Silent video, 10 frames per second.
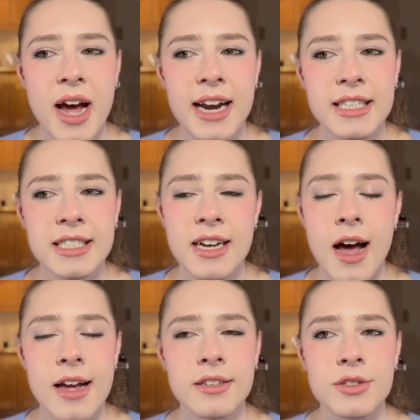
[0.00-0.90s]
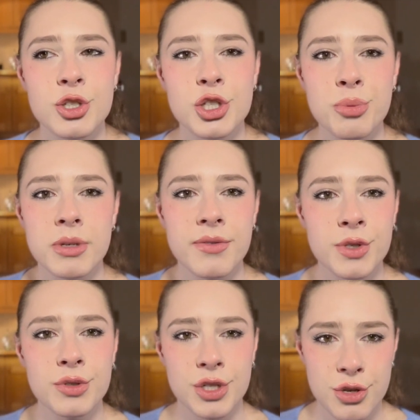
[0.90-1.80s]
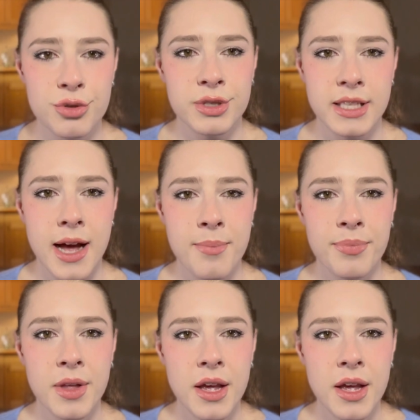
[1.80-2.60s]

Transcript: and it's not stupid of you to use them.